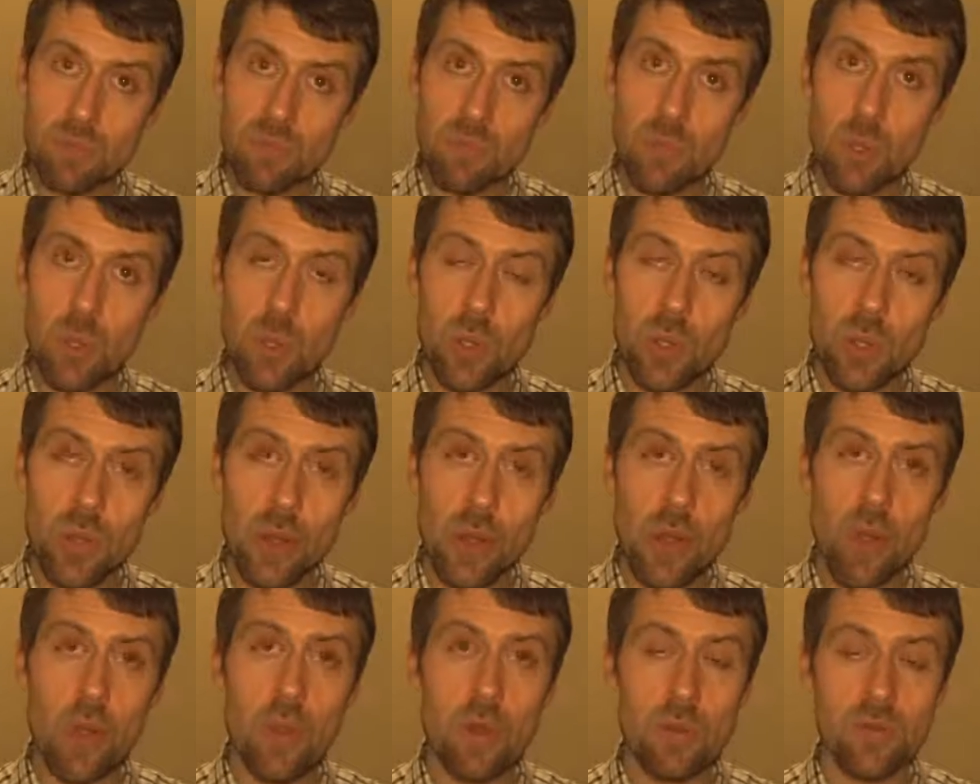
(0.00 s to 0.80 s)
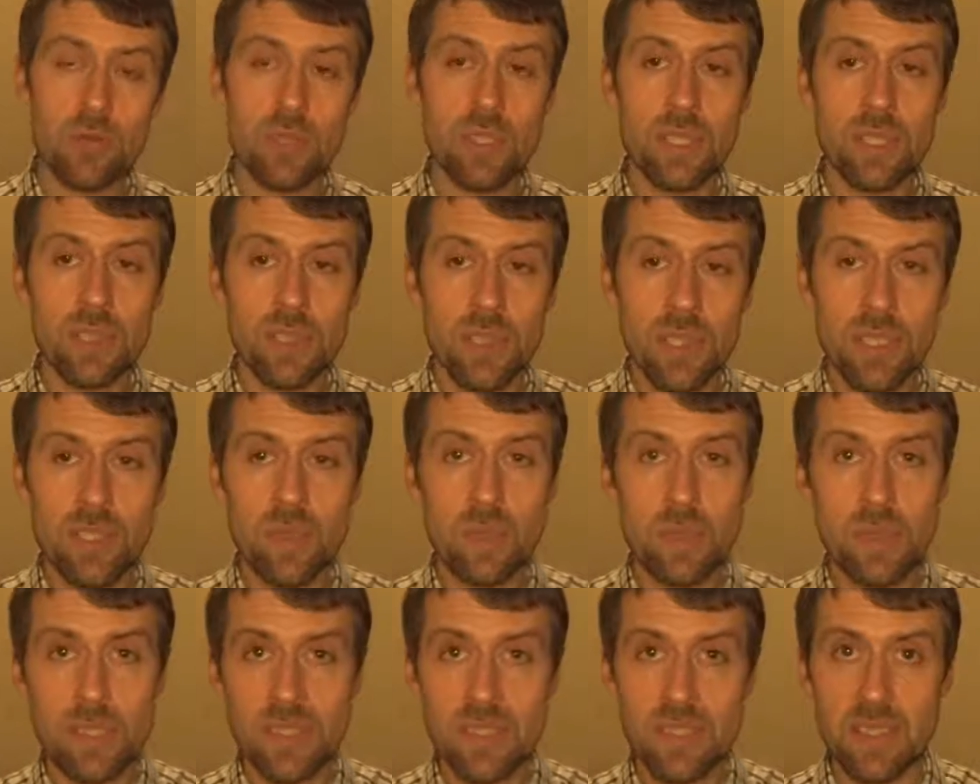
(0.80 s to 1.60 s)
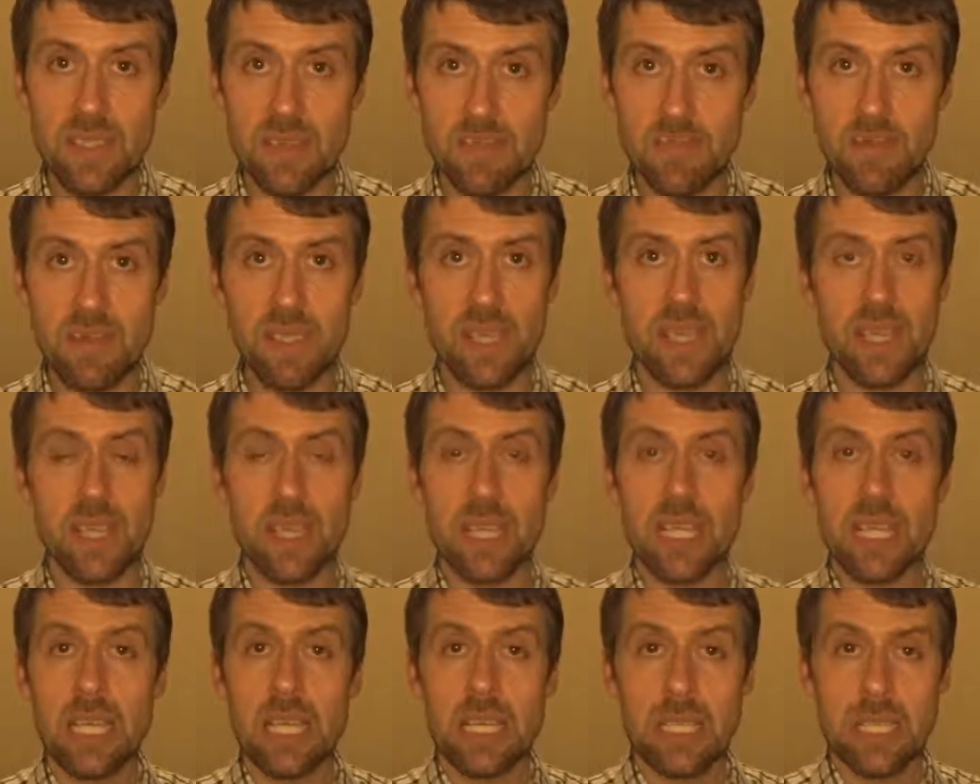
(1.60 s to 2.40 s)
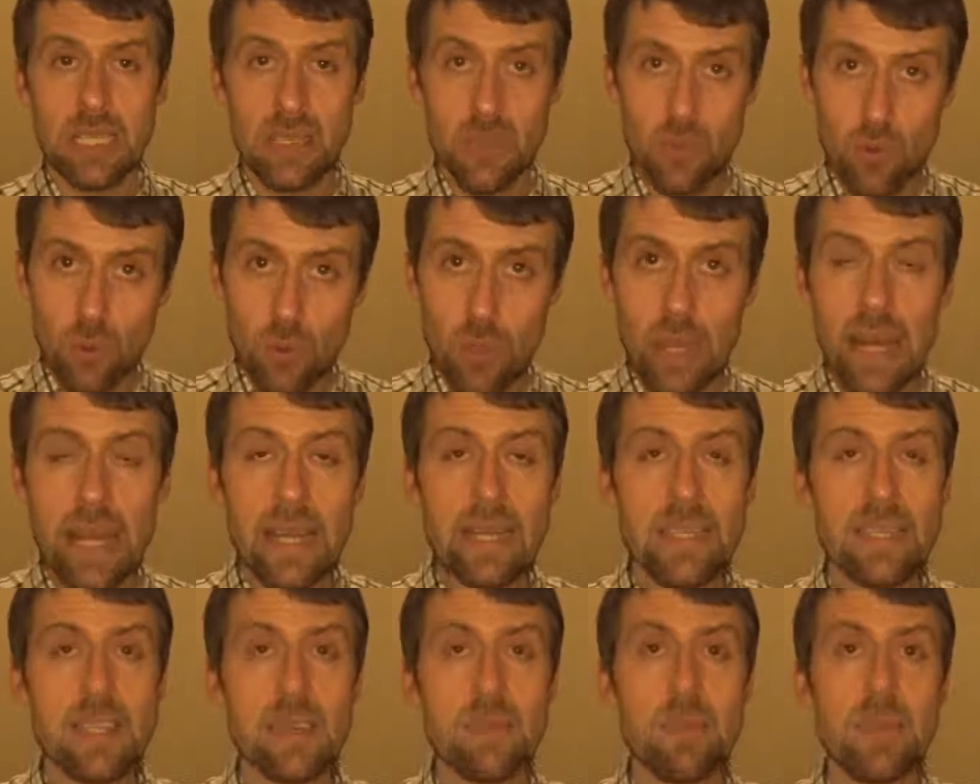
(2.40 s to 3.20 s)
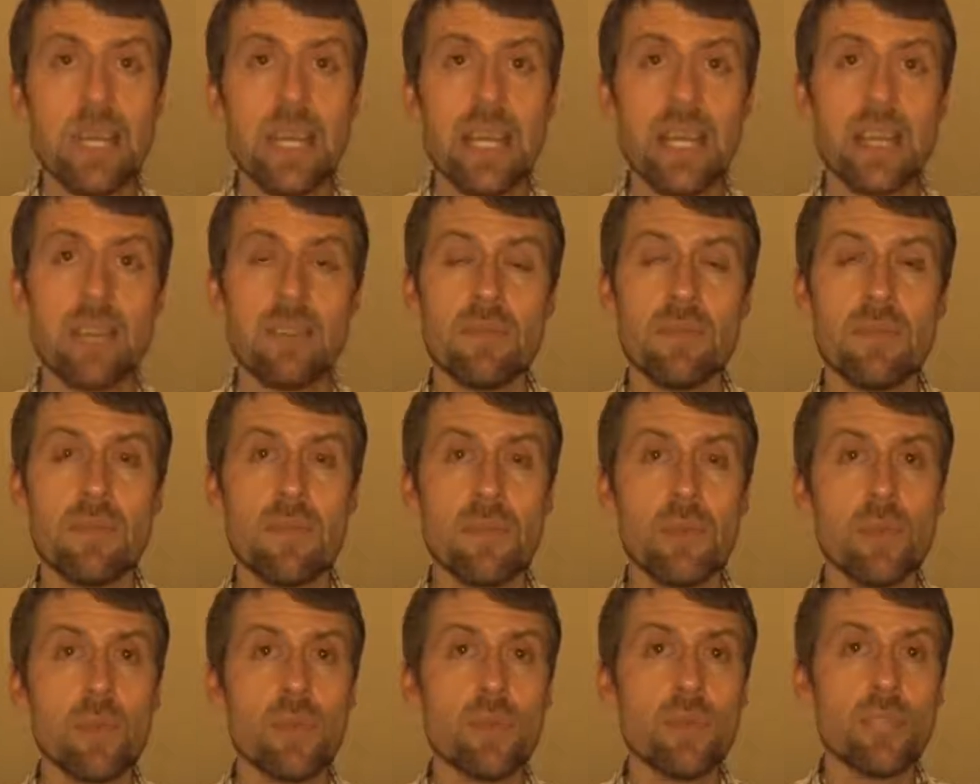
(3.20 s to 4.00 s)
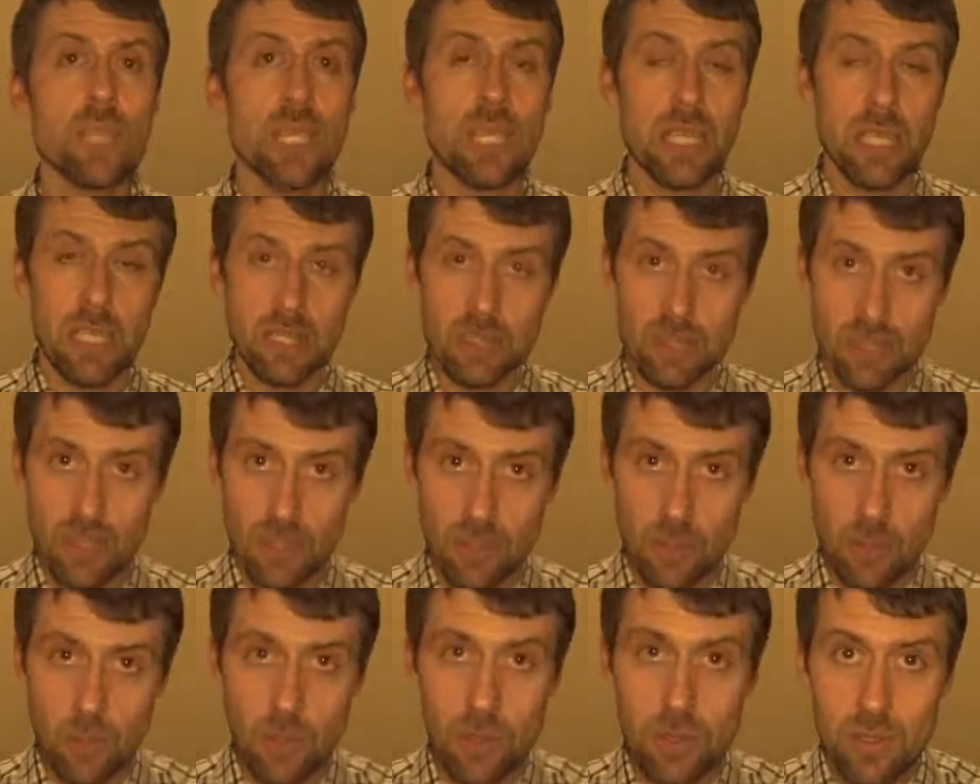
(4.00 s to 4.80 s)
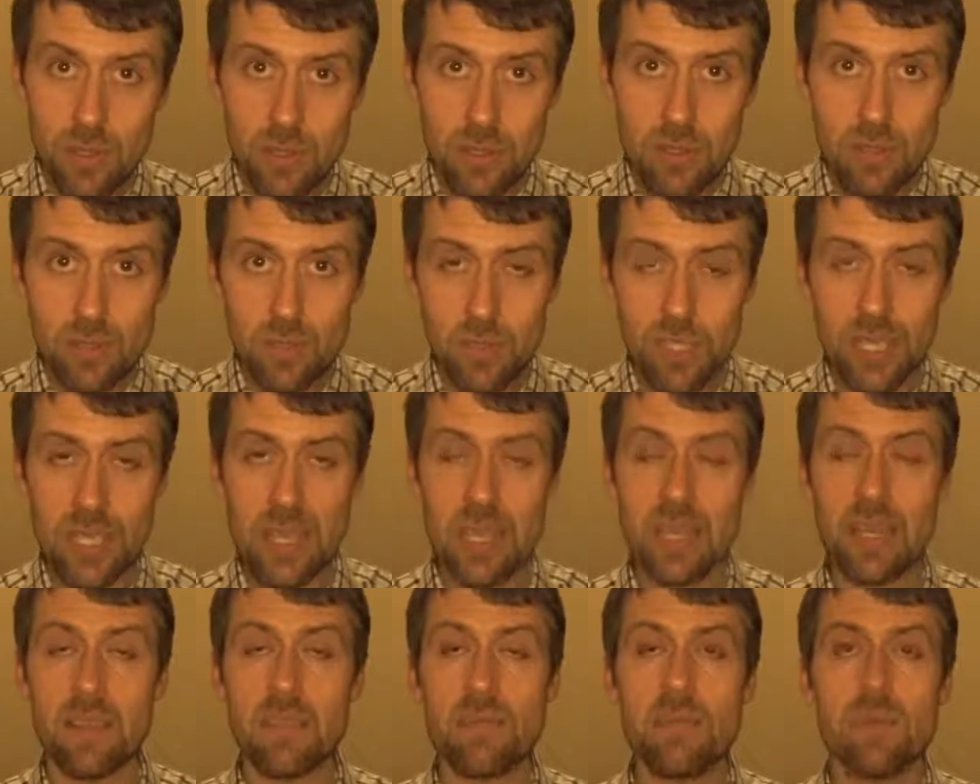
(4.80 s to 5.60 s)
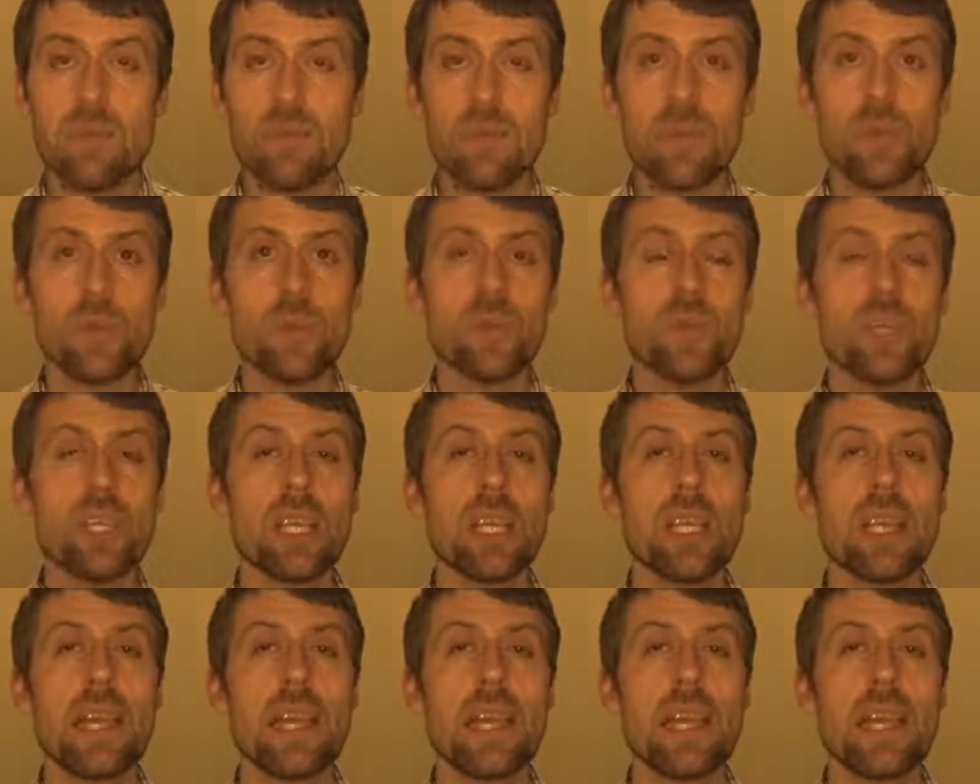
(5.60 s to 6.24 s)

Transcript: more on this specific, the quality behind food, the local behind food,